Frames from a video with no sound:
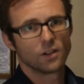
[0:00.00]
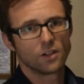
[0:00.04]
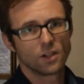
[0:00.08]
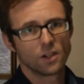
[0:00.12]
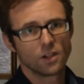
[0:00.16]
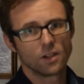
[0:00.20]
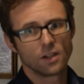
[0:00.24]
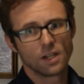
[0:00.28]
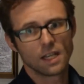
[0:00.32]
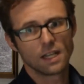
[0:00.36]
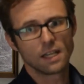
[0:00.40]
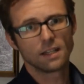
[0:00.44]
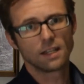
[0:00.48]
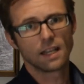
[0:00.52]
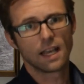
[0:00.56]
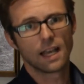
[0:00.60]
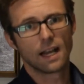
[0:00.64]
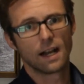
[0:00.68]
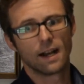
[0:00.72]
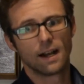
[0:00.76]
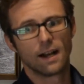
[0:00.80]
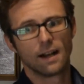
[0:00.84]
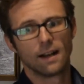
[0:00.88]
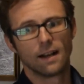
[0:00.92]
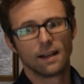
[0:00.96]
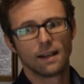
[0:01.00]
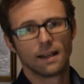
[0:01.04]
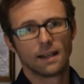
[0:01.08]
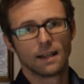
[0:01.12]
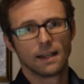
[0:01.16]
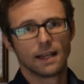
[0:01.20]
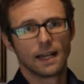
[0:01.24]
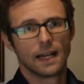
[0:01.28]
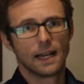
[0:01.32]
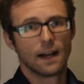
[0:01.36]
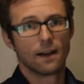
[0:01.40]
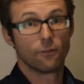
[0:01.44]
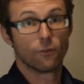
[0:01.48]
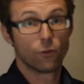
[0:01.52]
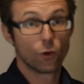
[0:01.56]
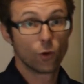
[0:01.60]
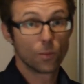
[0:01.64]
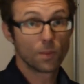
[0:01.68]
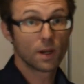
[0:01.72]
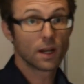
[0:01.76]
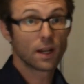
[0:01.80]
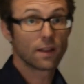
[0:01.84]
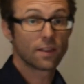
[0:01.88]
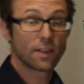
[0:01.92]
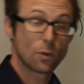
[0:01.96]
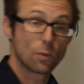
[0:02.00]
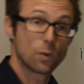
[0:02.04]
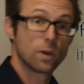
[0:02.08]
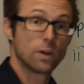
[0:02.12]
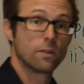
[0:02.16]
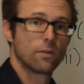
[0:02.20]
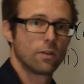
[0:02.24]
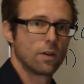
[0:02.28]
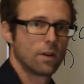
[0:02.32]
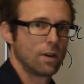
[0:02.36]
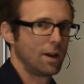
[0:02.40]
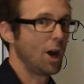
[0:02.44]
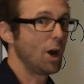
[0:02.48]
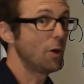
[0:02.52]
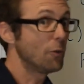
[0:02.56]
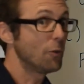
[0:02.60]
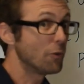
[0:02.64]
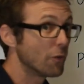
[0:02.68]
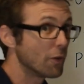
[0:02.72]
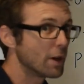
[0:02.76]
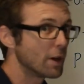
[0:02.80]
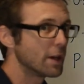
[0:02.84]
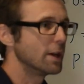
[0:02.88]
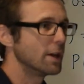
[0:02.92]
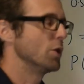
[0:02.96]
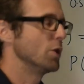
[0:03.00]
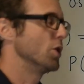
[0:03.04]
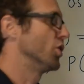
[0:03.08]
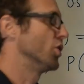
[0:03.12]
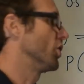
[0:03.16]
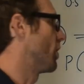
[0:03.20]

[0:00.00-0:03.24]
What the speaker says: to need our formula that we've hopefully learnt